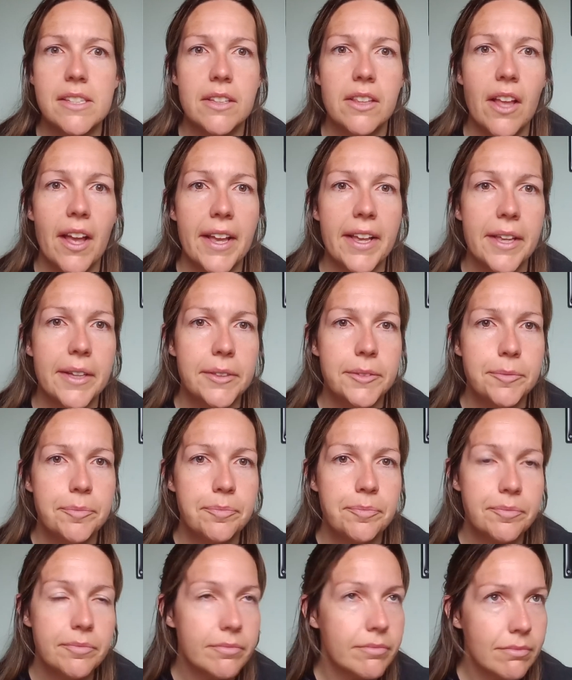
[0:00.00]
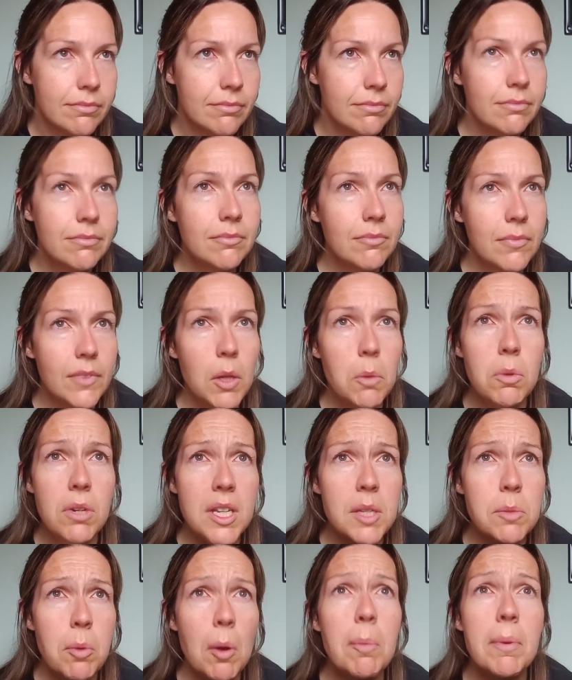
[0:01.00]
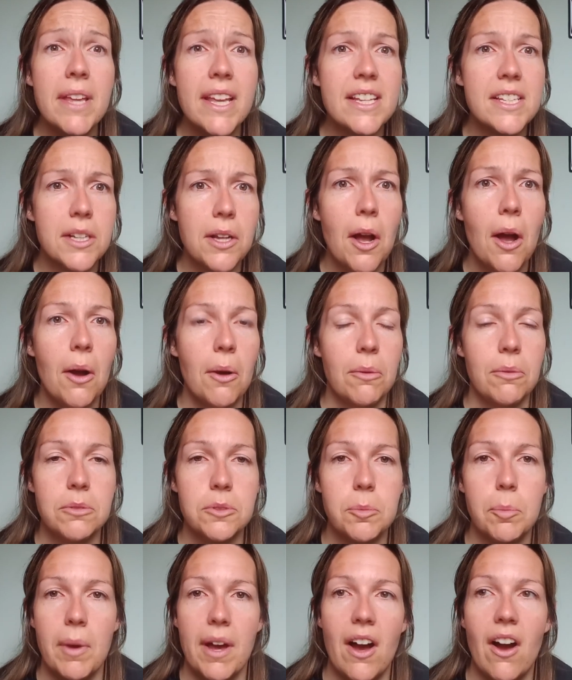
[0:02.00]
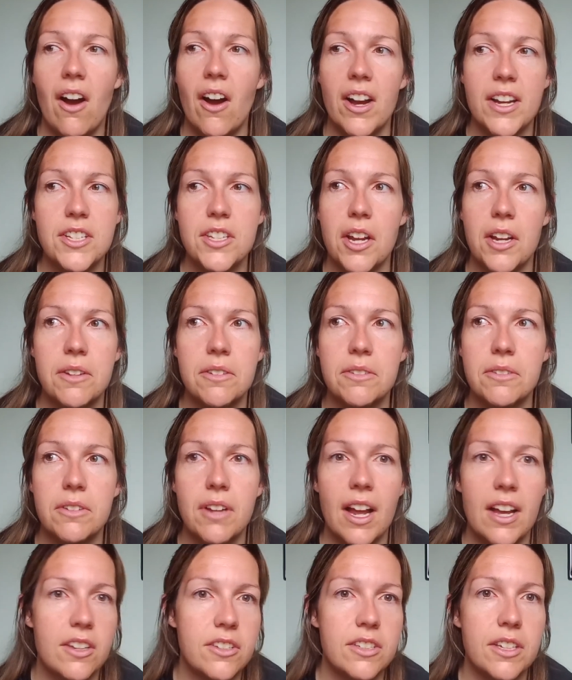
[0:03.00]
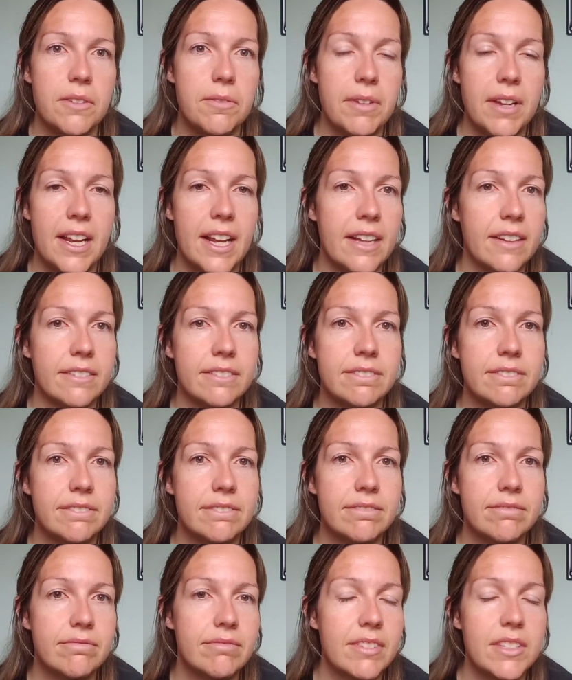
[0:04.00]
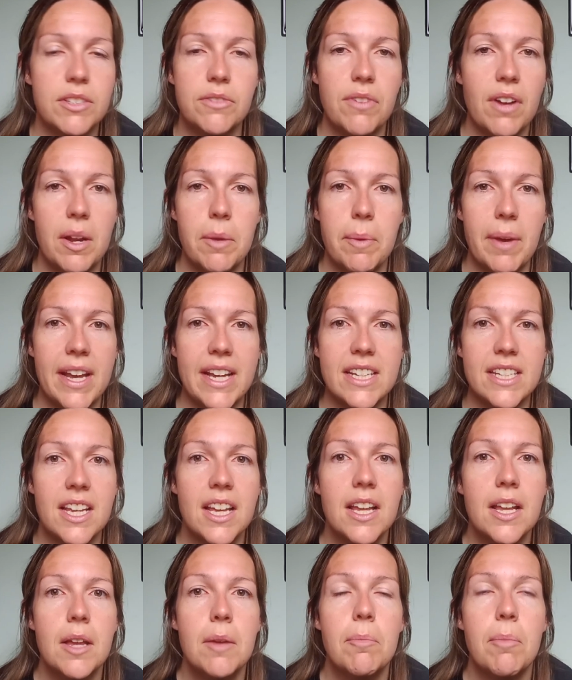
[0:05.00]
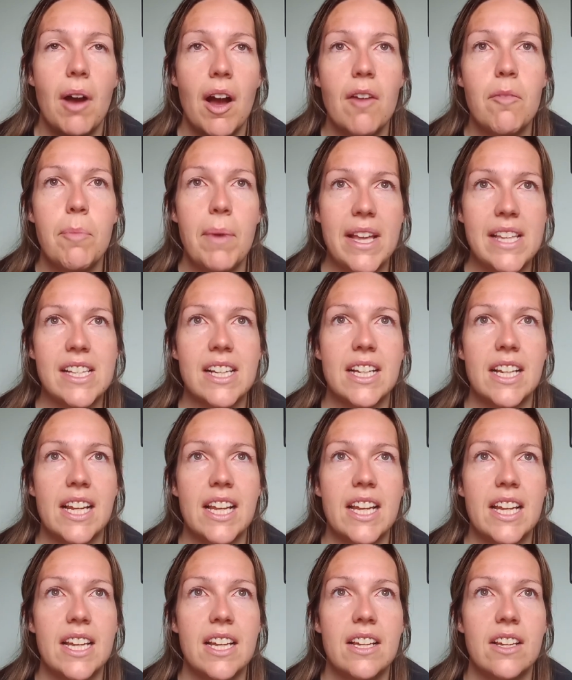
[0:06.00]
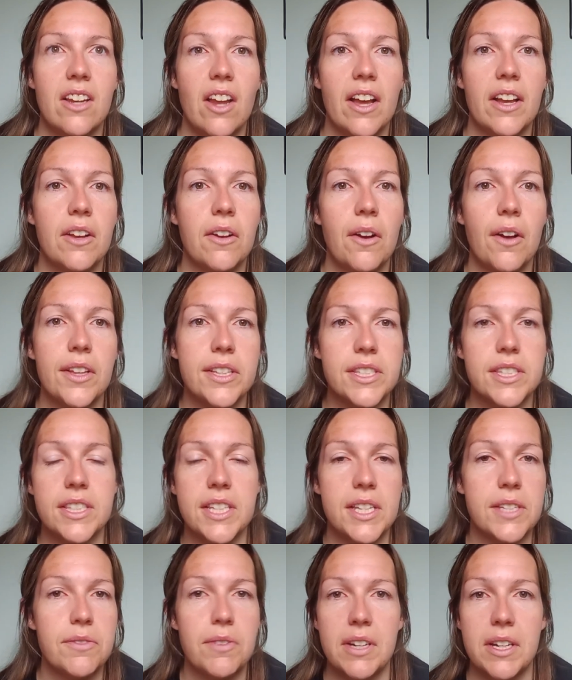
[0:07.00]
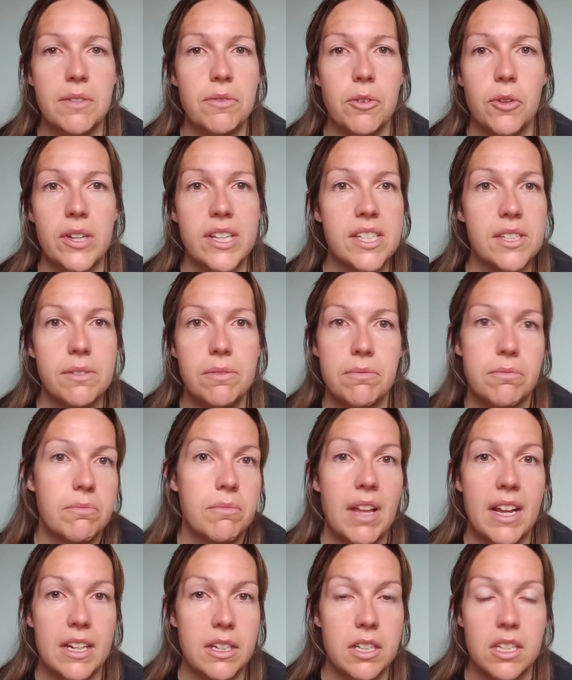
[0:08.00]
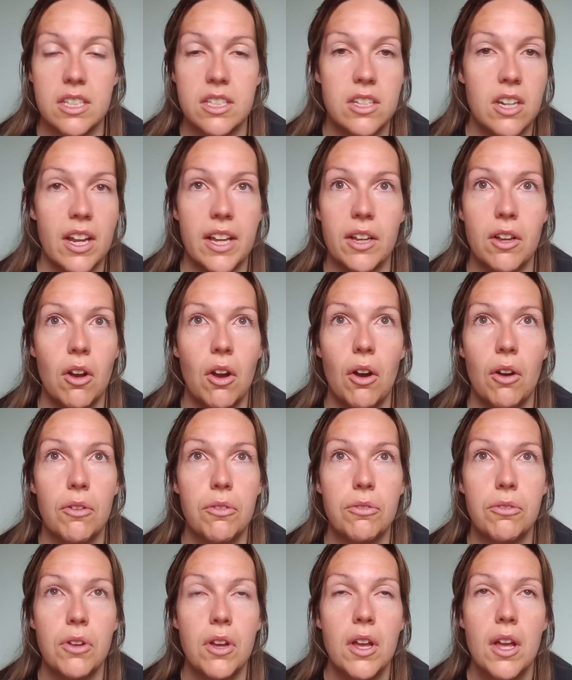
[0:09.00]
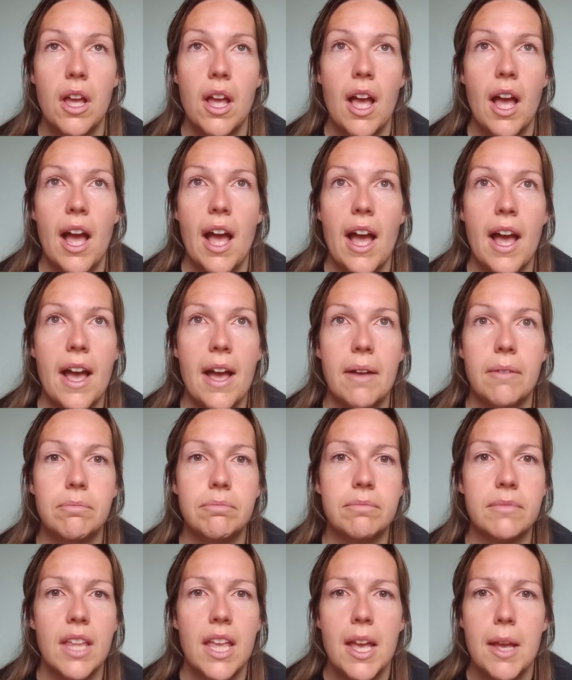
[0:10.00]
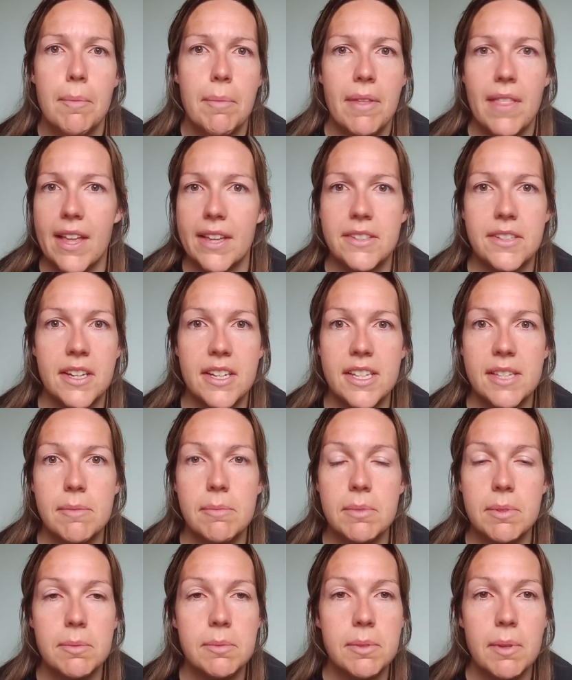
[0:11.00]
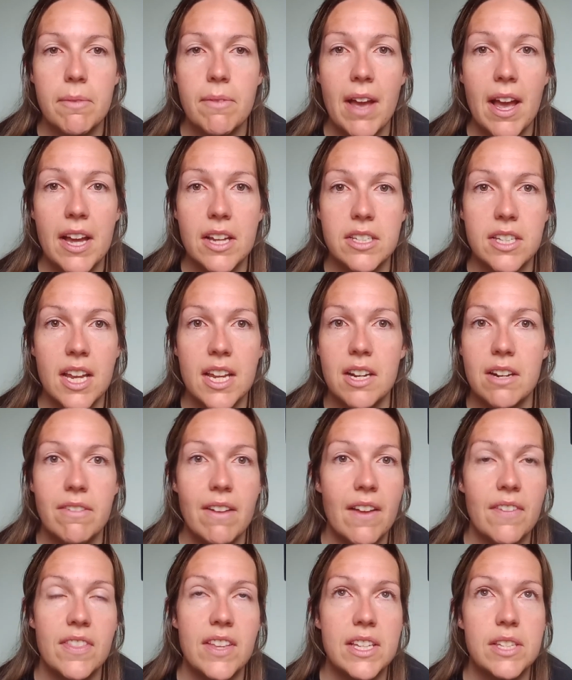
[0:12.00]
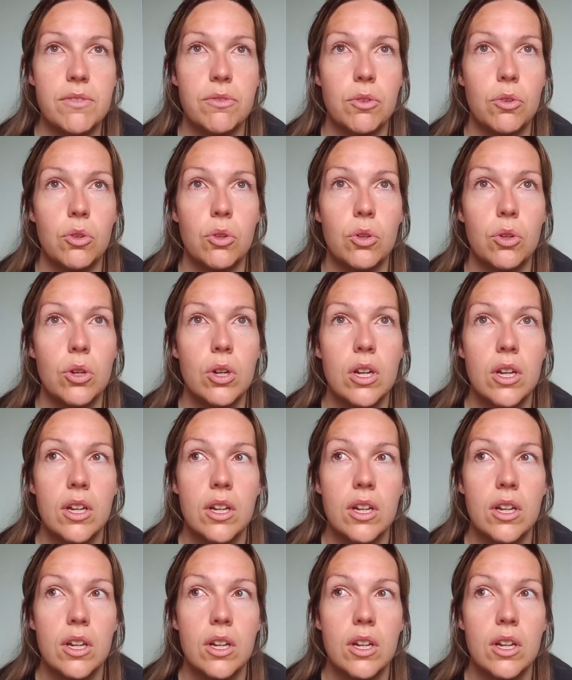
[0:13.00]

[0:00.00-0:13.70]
like, and it probably is a cold, but I don't actually feel ill. It's very weird, but I've basically like got this funny voice and slight cough, but that's the only symptoms I've had, and I've had this for